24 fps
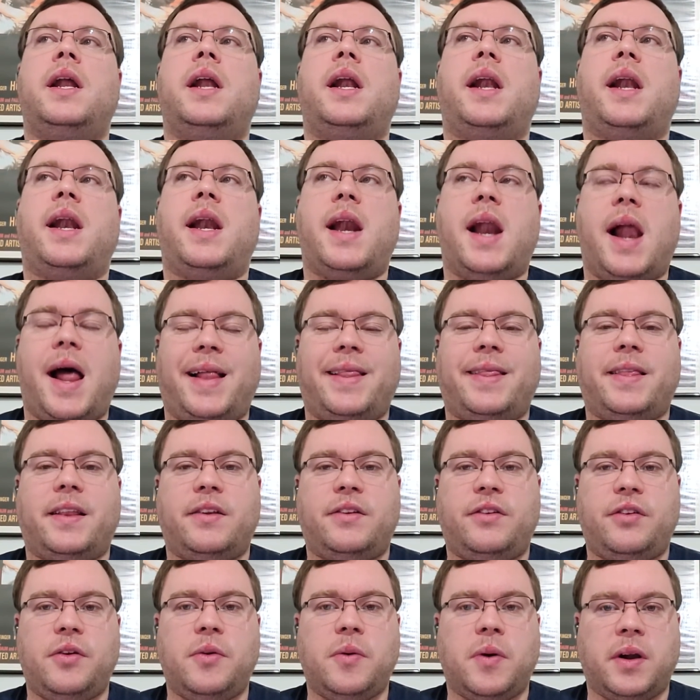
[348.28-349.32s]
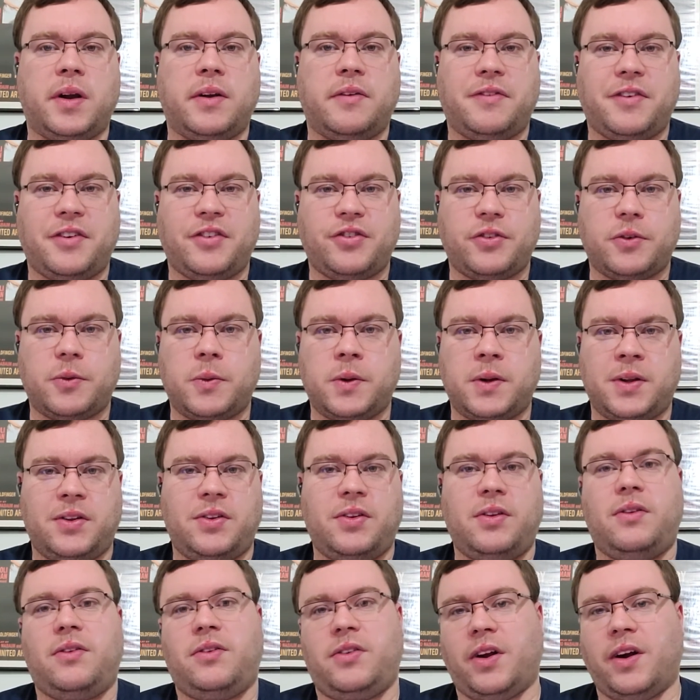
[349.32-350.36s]
Not the two unofficial
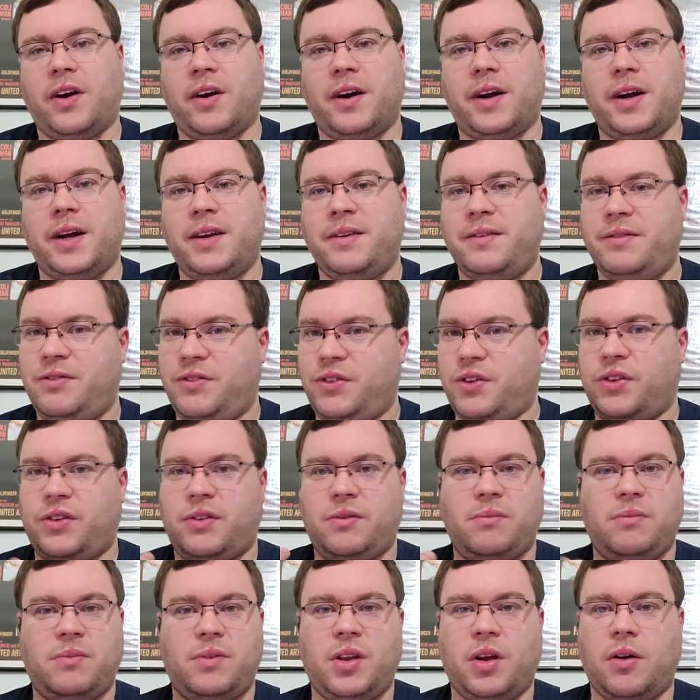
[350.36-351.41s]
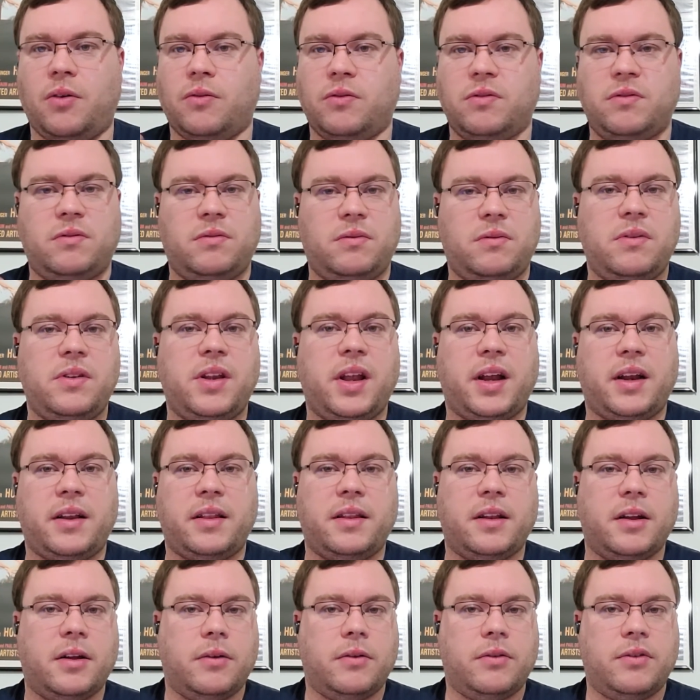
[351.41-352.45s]
ones. Sorry, just don't dig
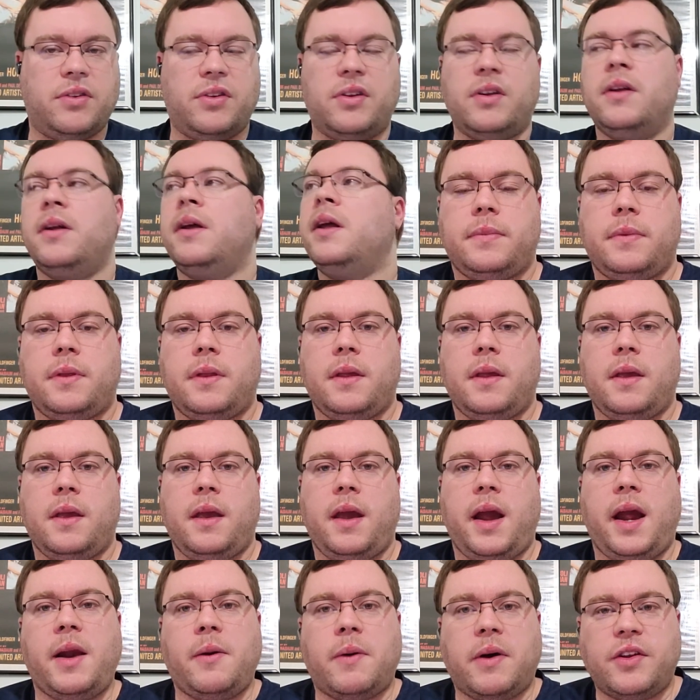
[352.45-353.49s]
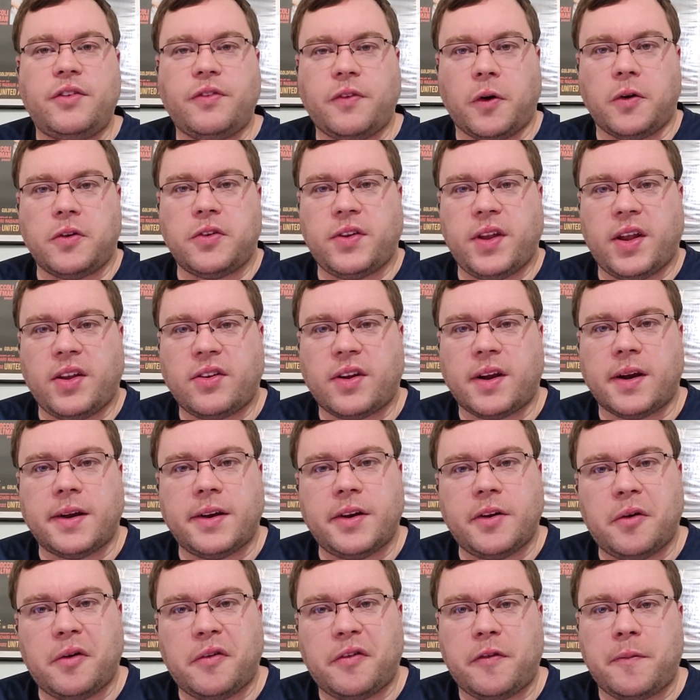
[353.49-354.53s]
those. Anyways, folks, that's gonna
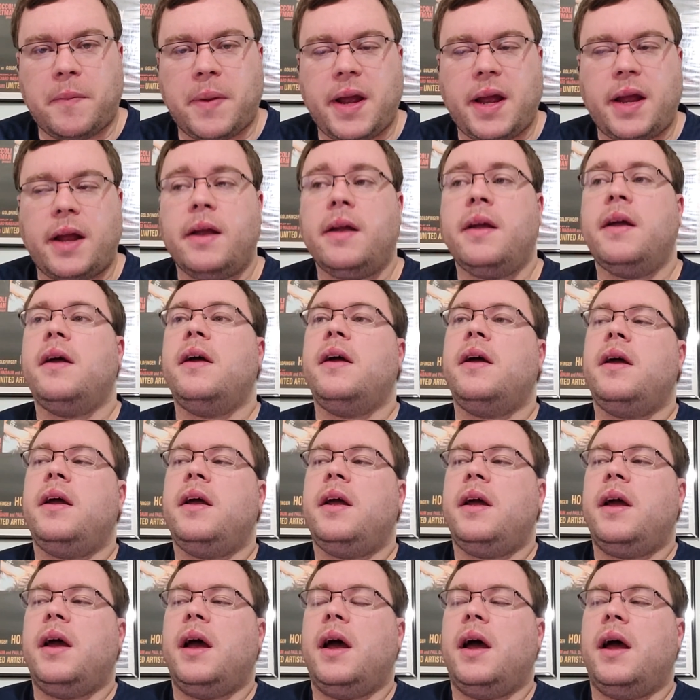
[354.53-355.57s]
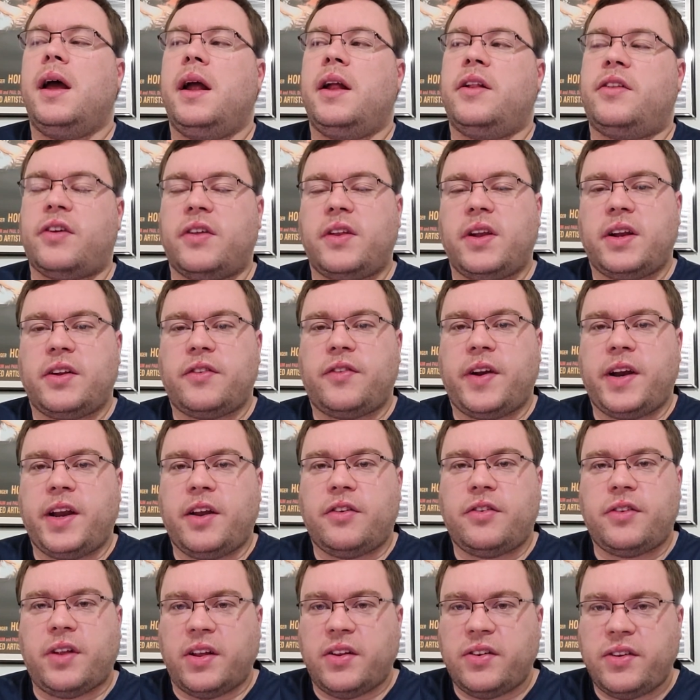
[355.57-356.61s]
do it for me. Until the next video,
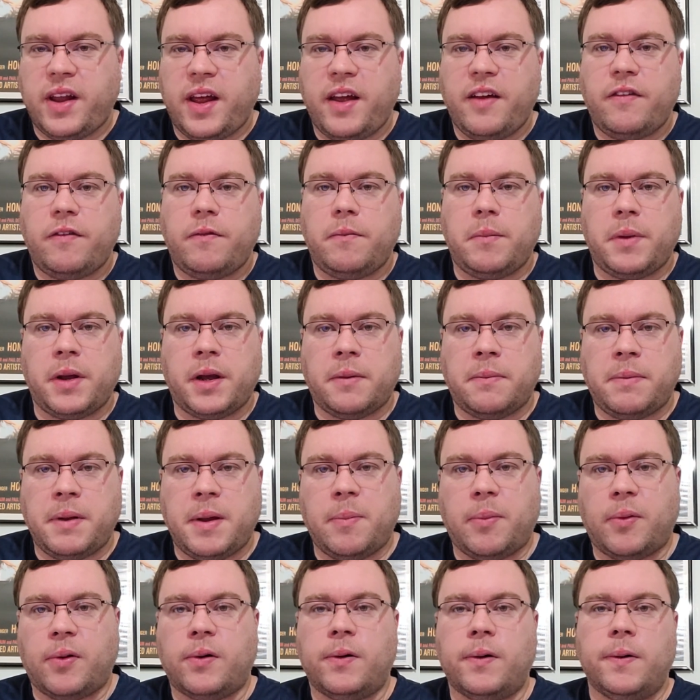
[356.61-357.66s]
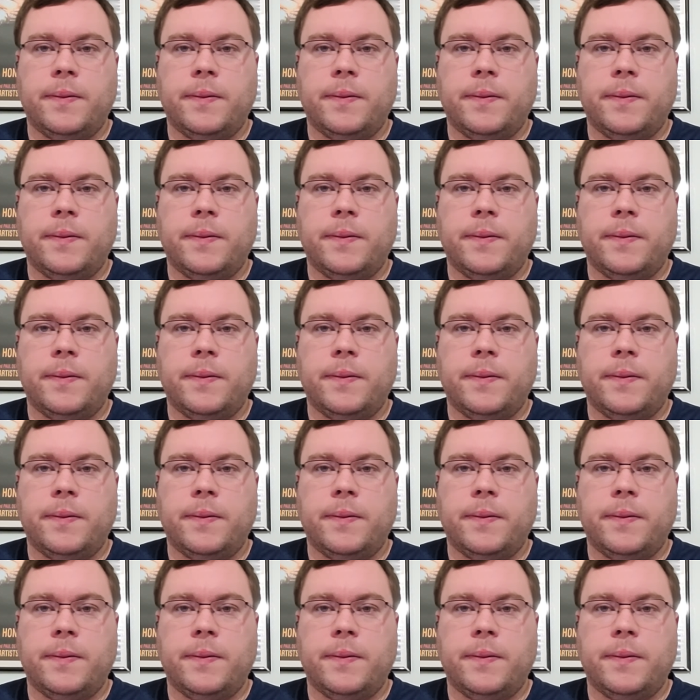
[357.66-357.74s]
stay safe, be good people.